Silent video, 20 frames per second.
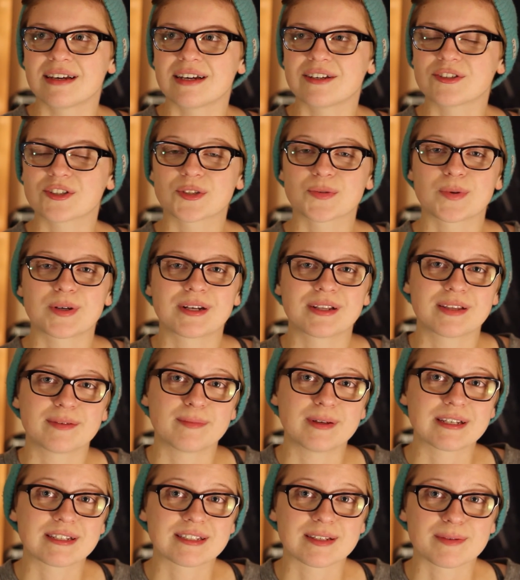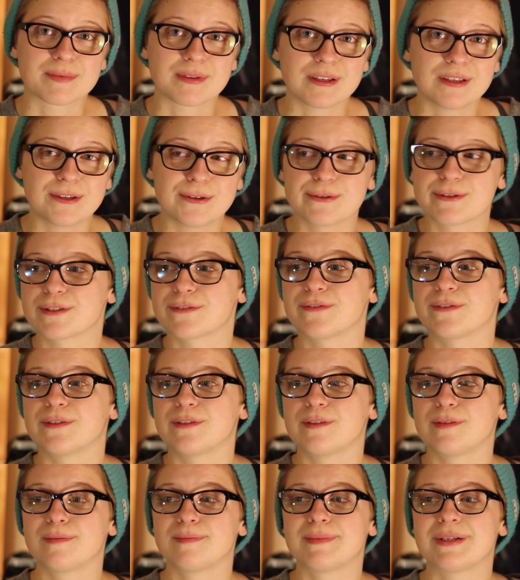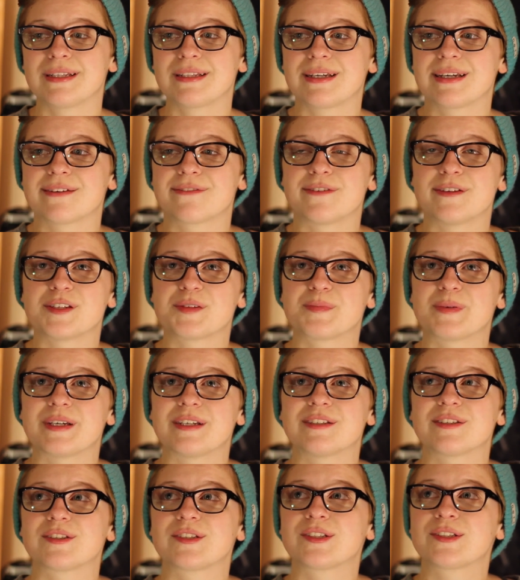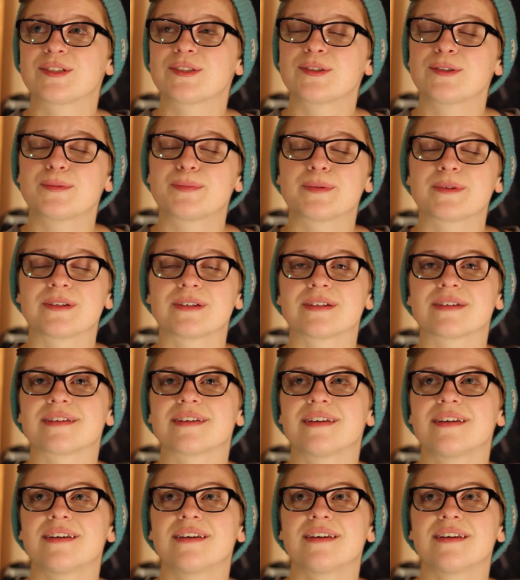just wanted to make something useful. My life has been super